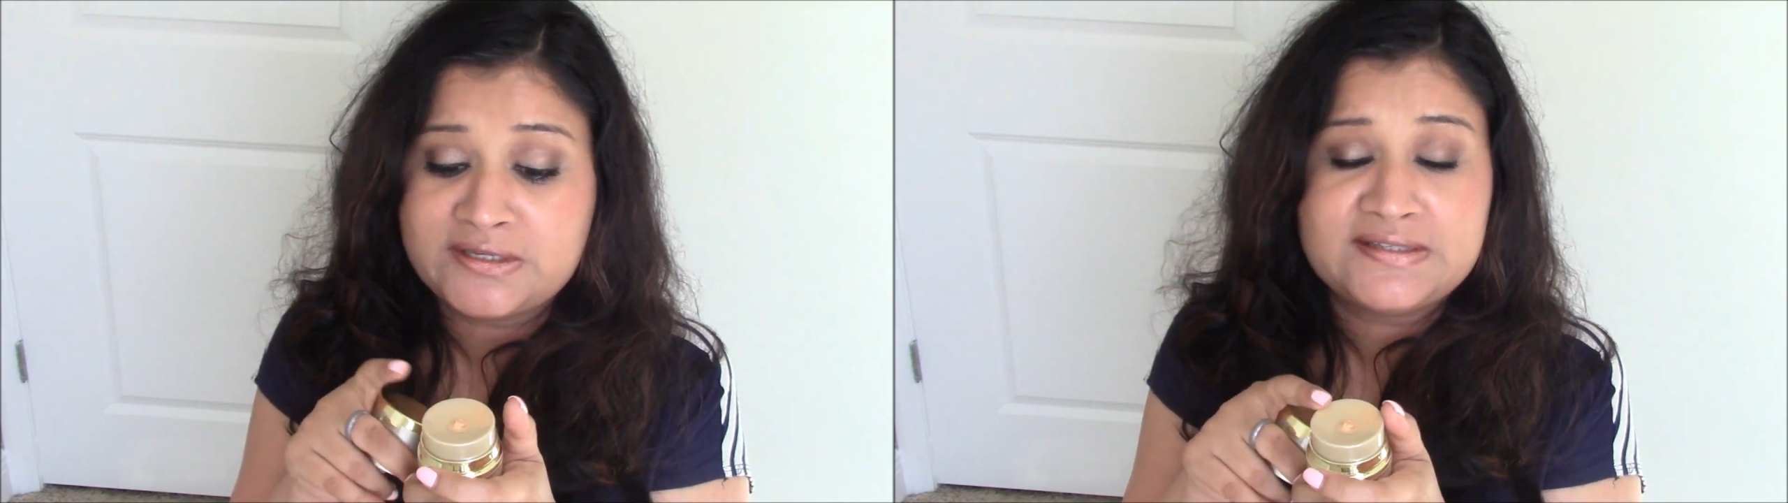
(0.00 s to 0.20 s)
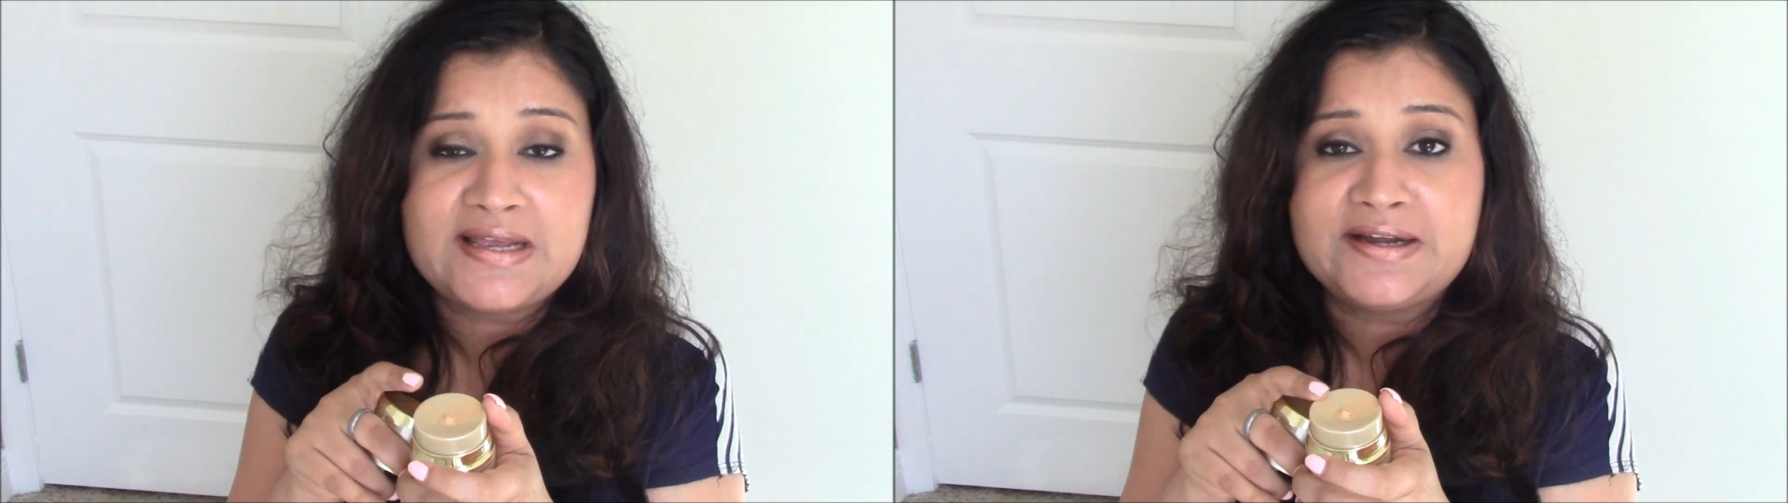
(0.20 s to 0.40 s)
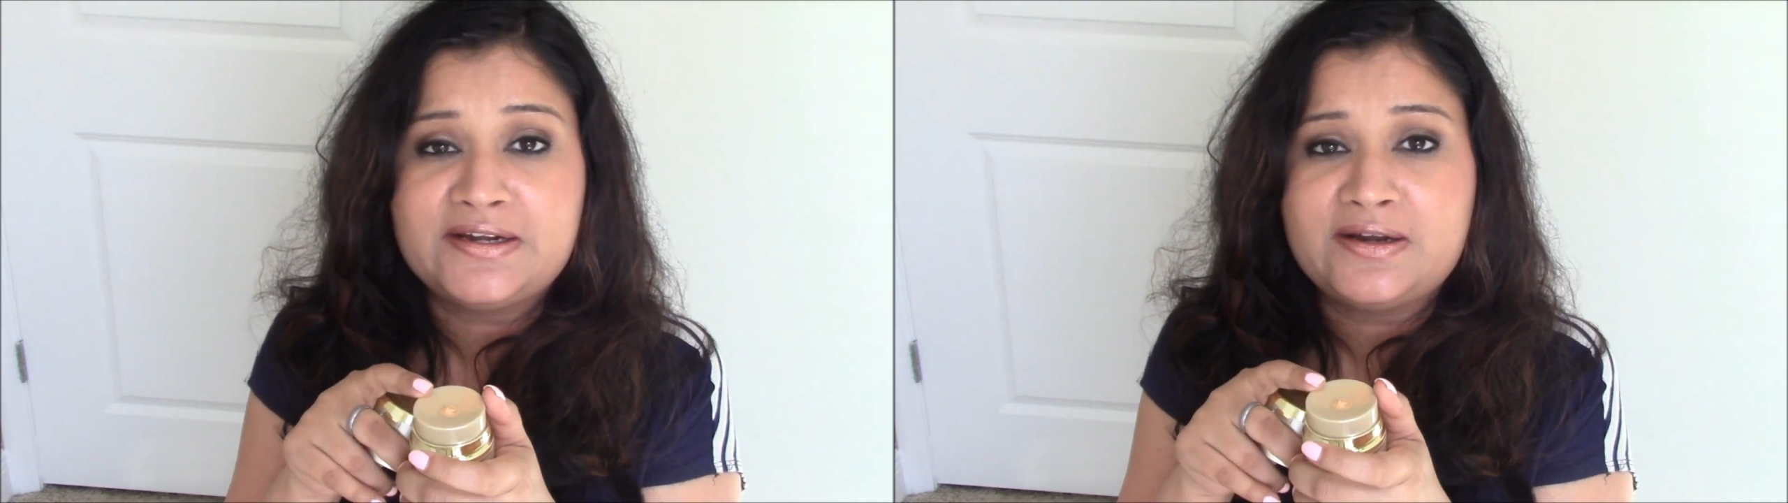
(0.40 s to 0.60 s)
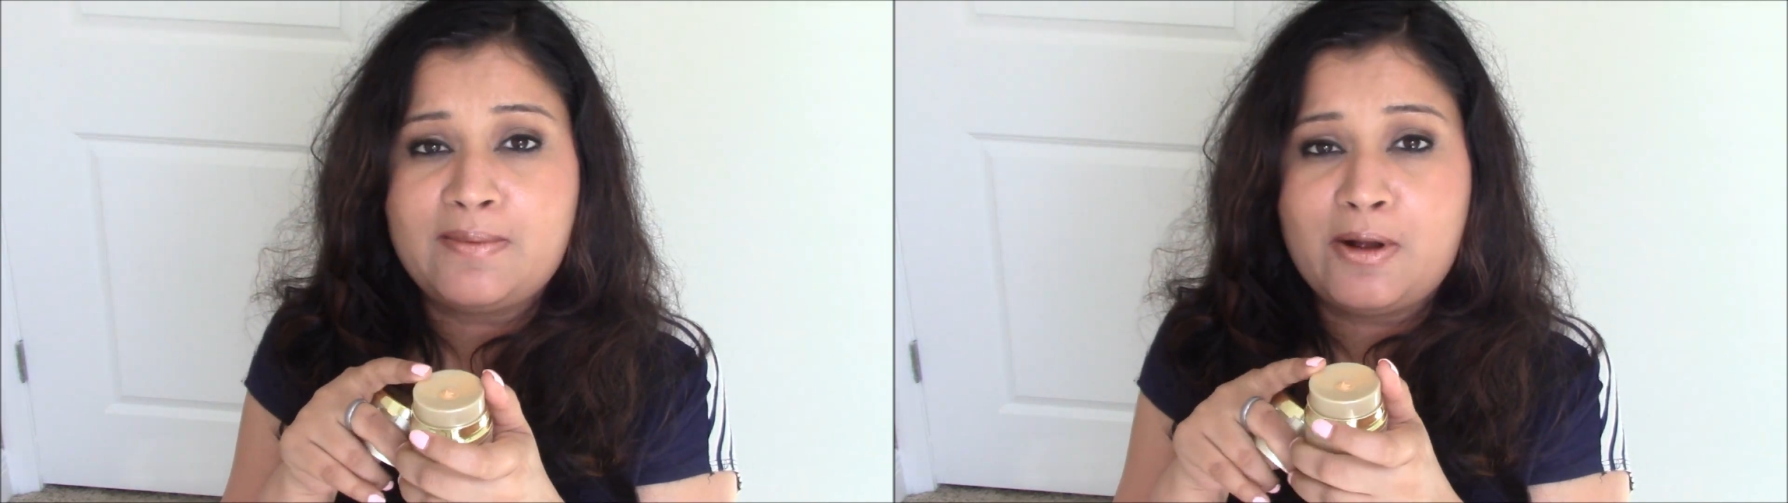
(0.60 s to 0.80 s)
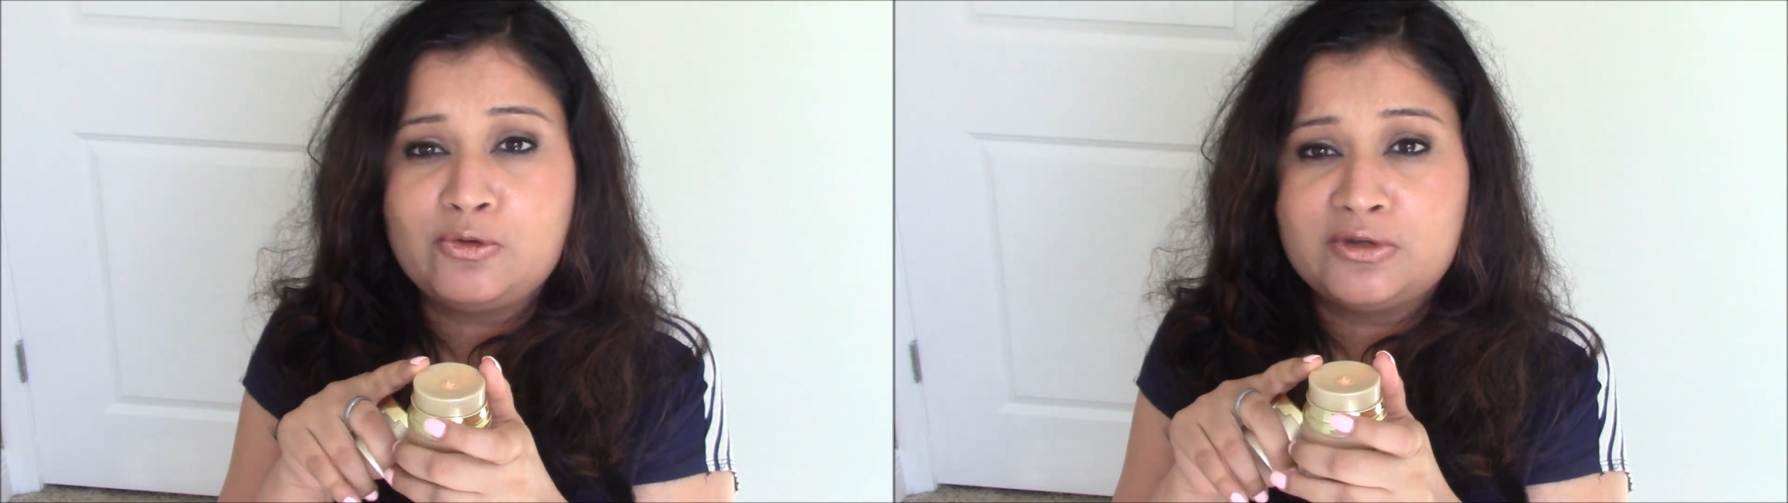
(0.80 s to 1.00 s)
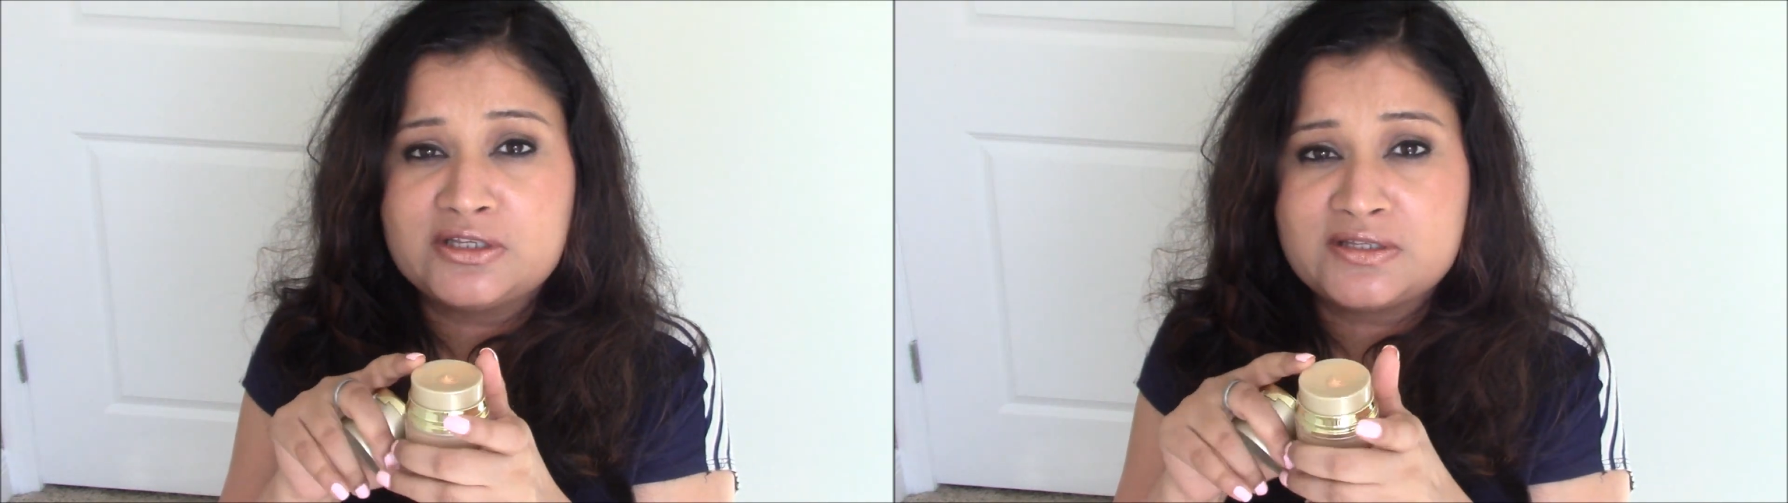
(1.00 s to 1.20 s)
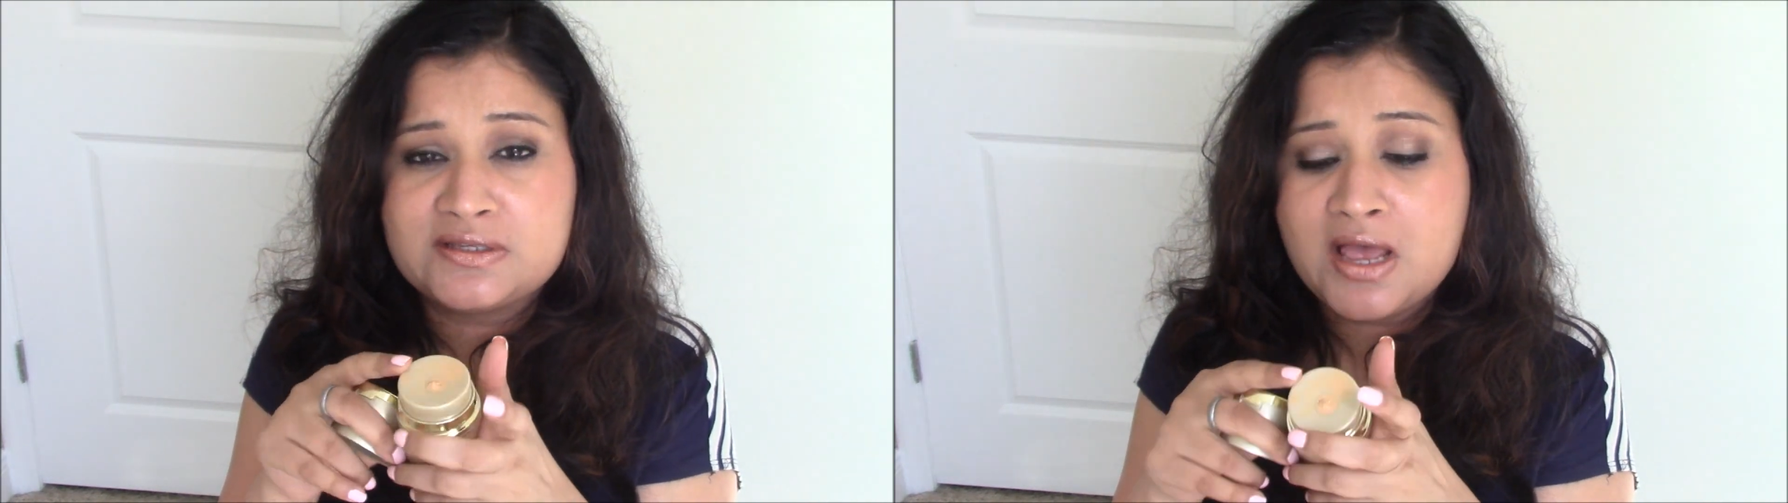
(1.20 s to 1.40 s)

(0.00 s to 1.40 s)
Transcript: excited about this